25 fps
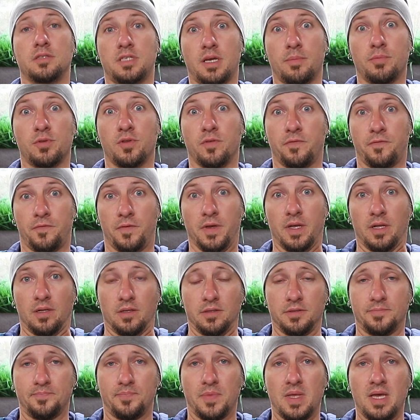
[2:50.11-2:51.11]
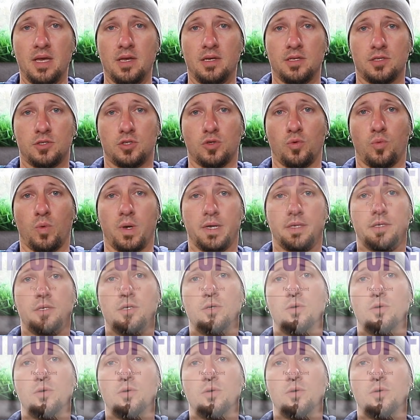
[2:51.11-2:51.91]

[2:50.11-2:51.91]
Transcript: depth of field. So when